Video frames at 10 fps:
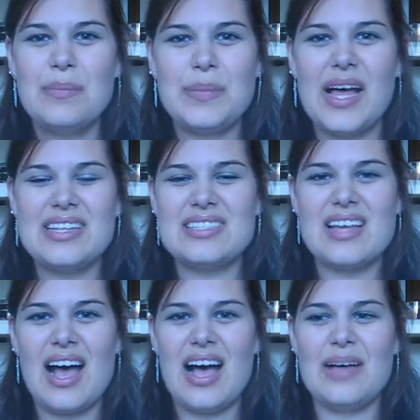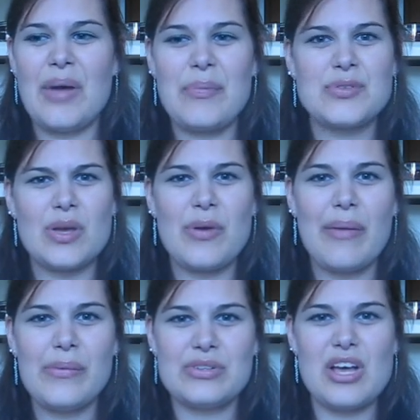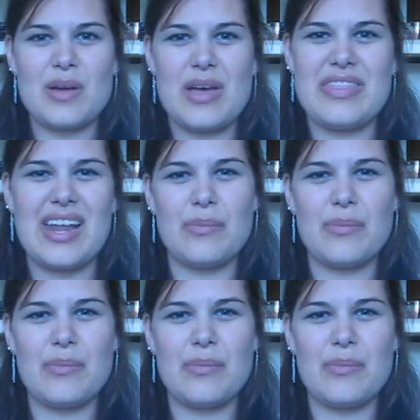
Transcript: But, so I probably won't talk about that.